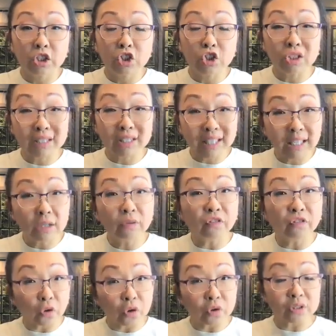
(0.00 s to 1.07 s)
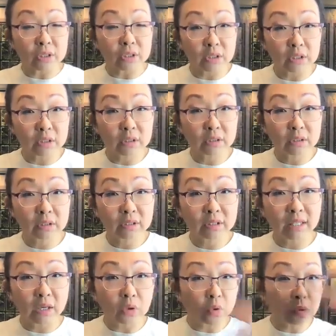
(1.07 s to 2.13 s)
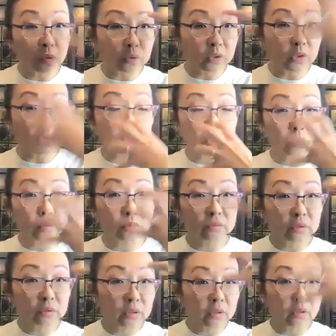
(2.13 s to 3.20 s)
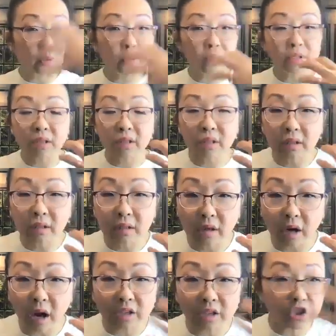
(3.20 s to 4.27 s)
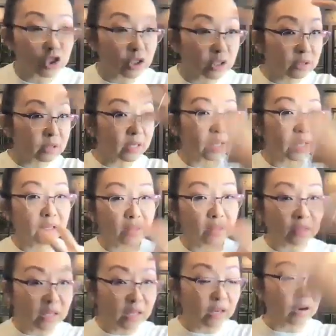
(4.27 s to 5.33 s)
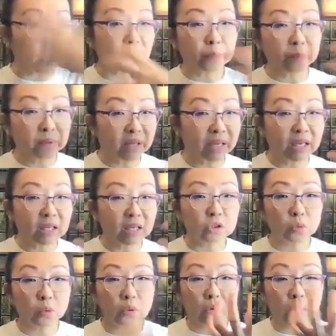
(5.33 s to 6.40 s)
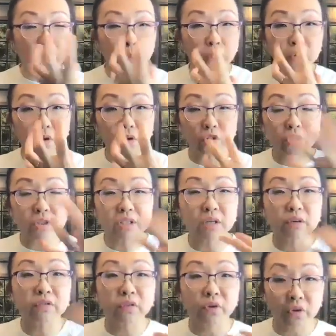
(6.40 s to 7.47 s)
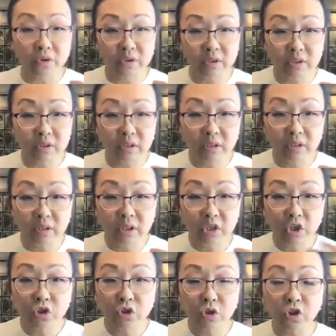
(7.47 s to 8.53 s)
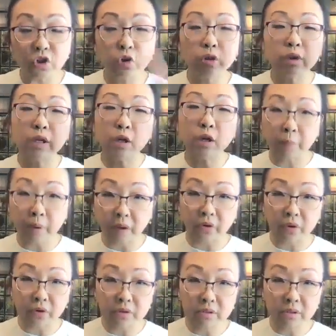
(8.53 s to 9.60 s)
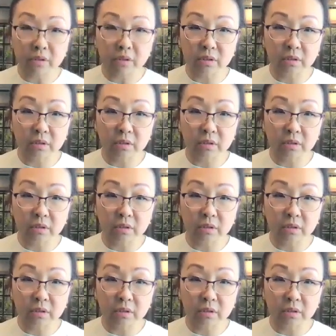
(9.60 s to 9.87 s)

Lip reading: Just heal first. That whole, what is it, the oxygen tank thing on the plane? Do it, put it on yourself first. So then you can help others.